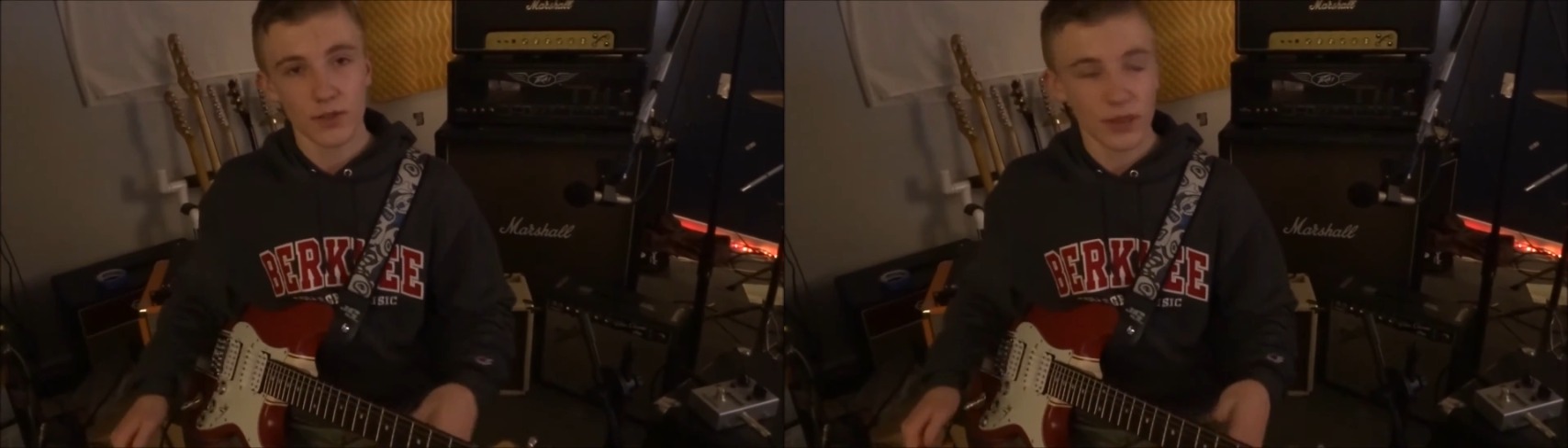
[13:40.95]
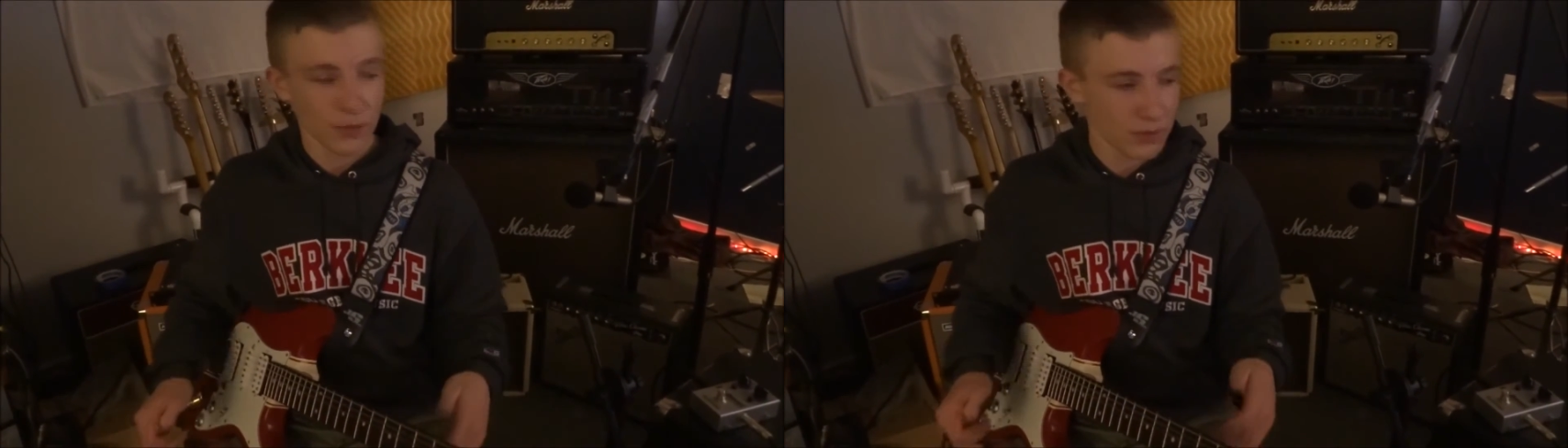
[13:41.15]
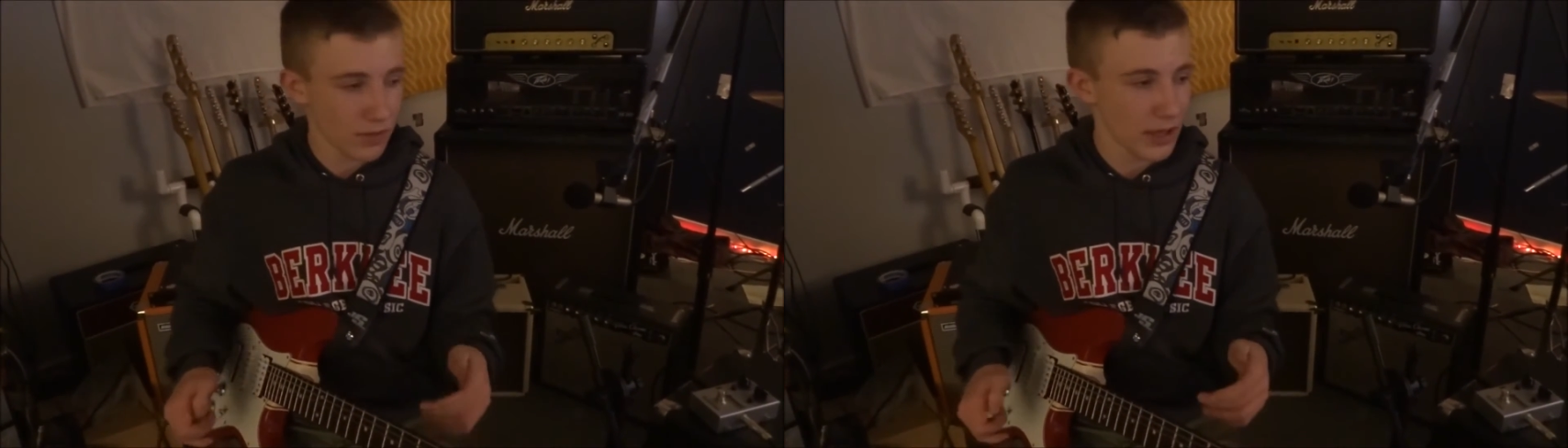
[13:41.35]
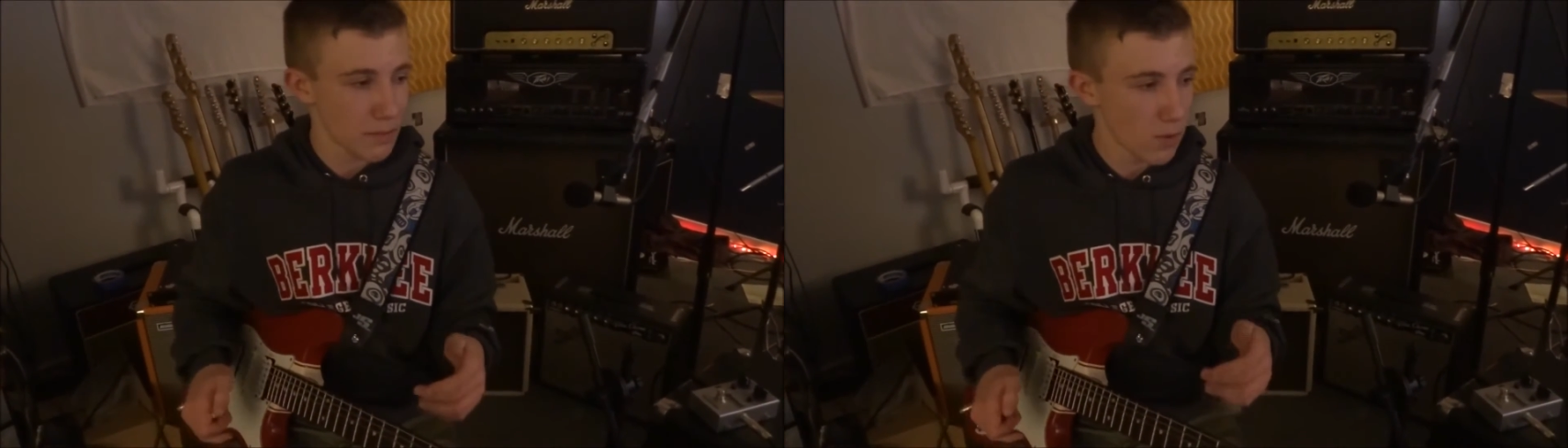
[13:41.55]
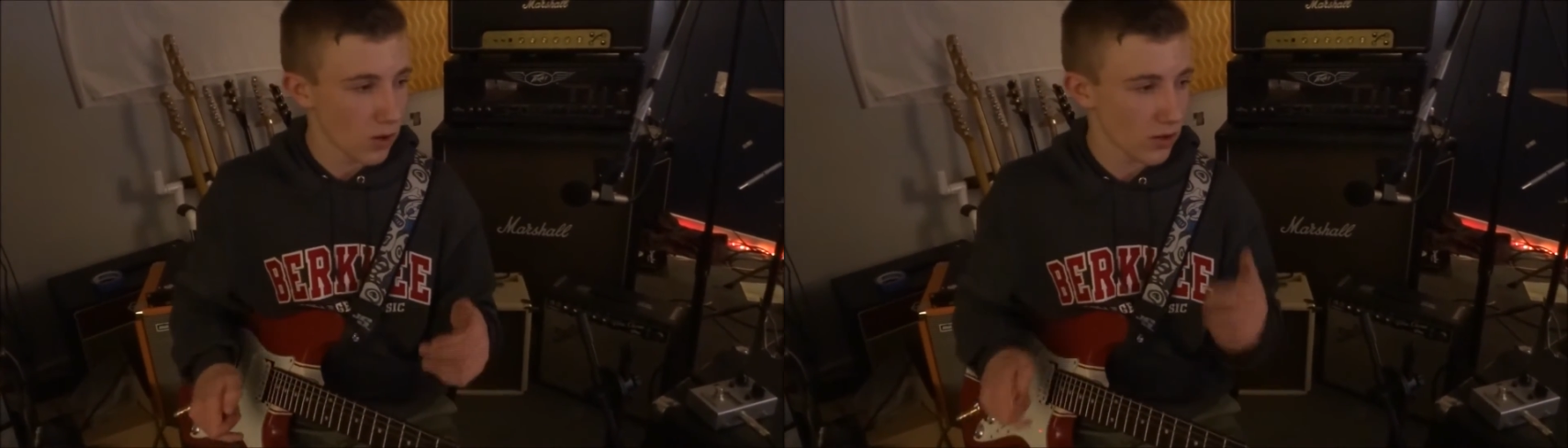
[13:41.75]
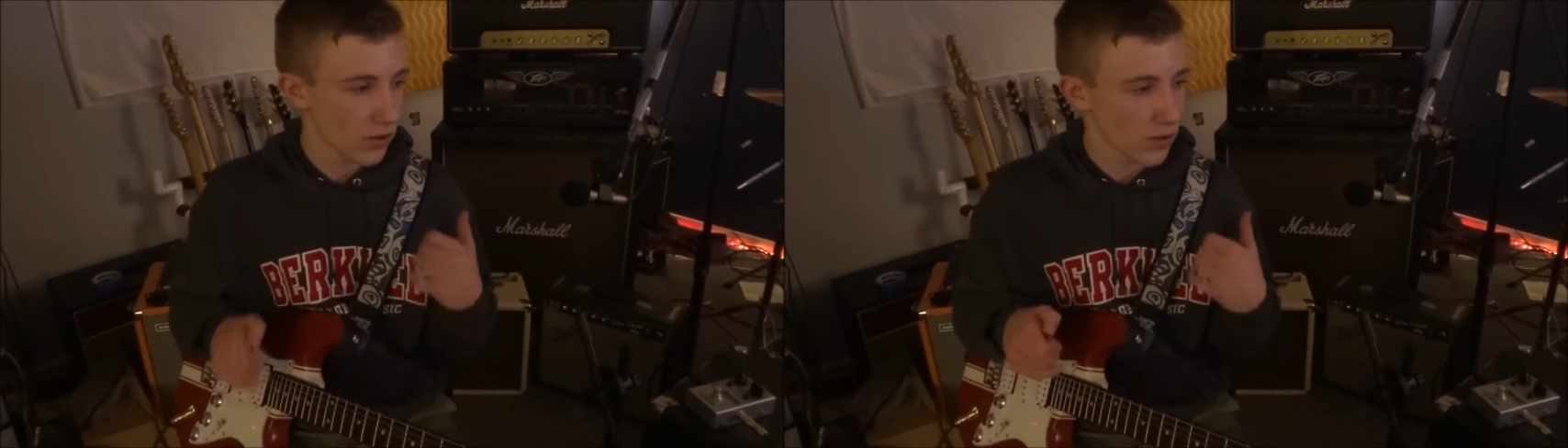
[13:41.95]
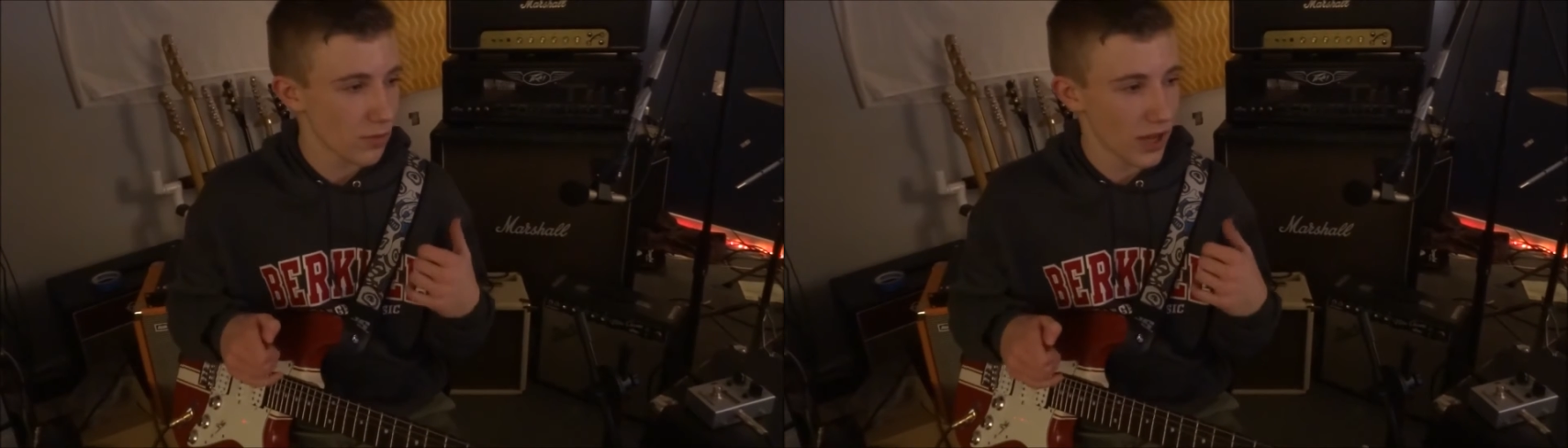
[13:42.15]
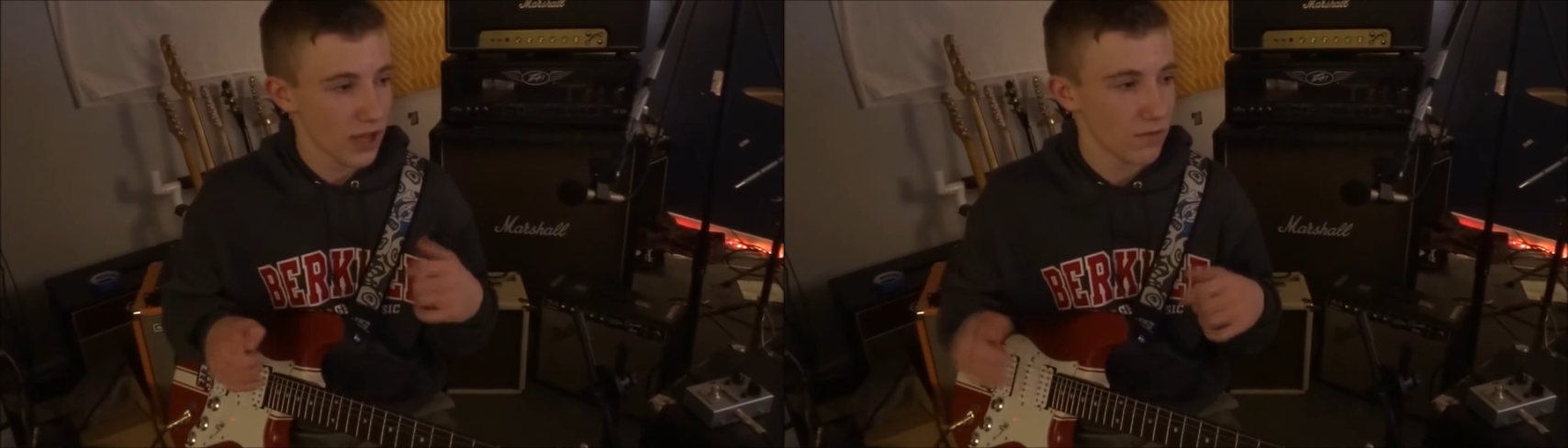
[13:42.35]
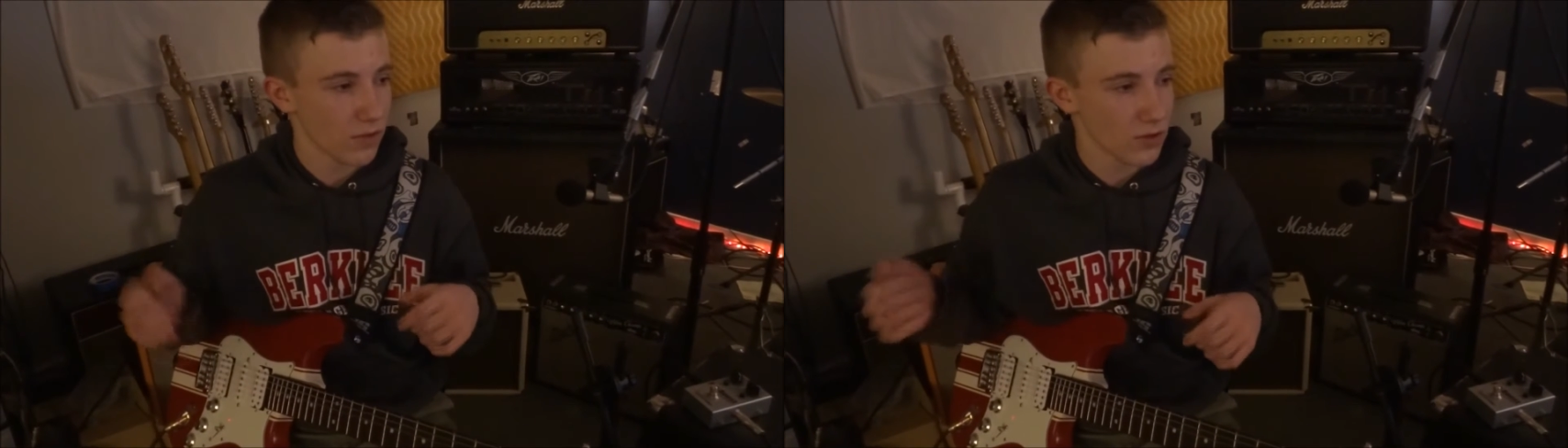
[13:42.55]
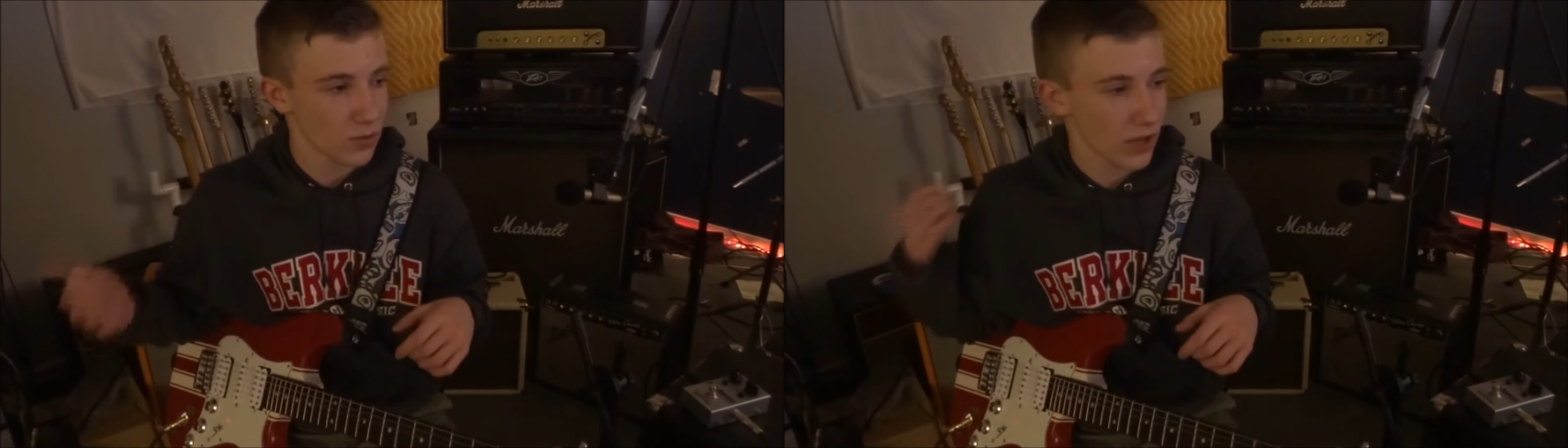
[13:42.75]
you know, directly monitor through my
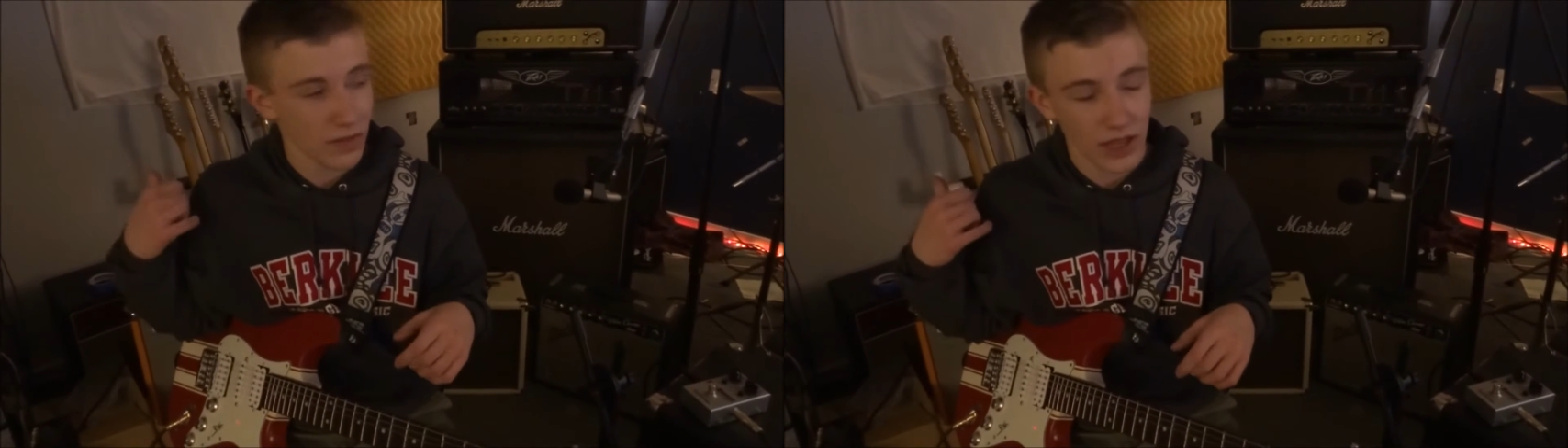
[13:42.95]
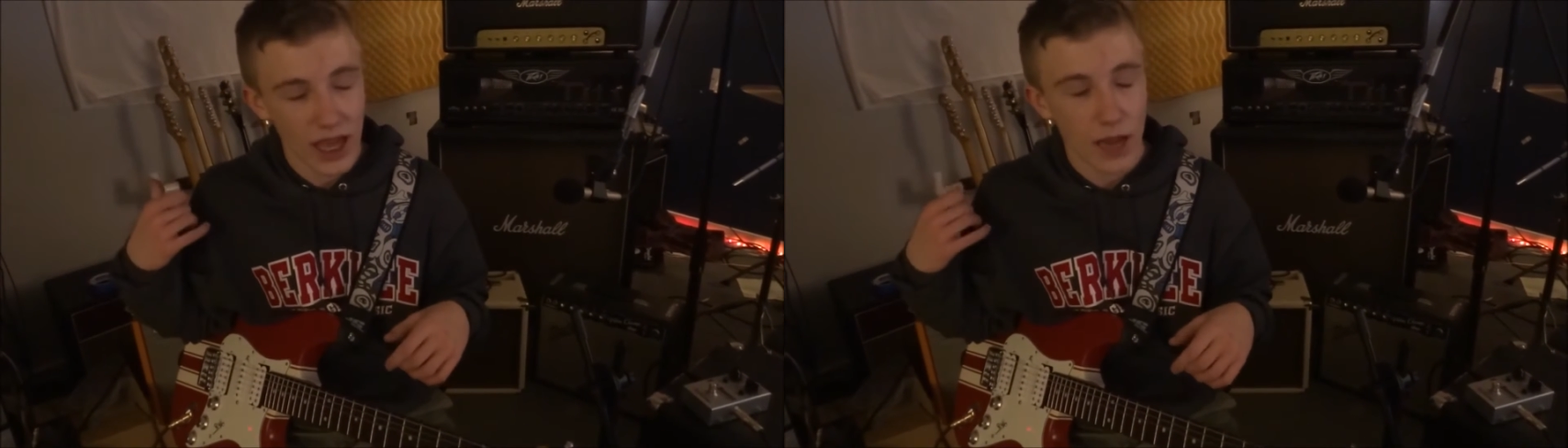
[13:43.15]
headphones when I have the